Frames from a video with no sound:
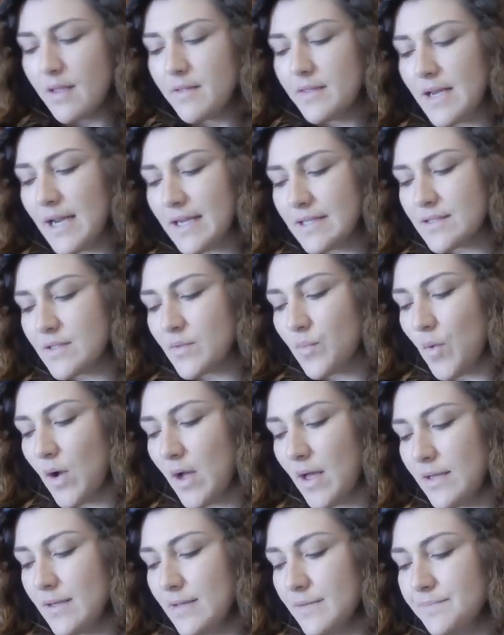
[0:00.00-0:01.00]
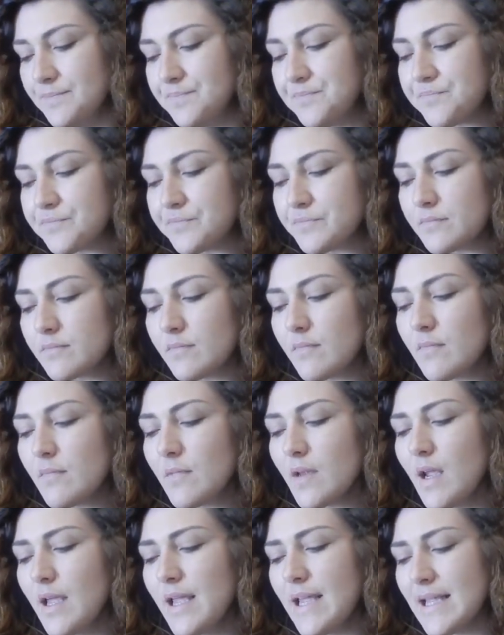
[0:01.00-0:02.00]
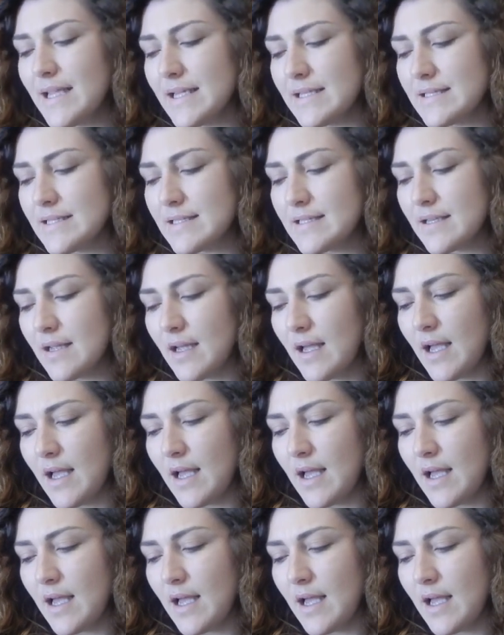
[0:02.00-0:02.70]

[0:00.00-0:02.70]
The next one is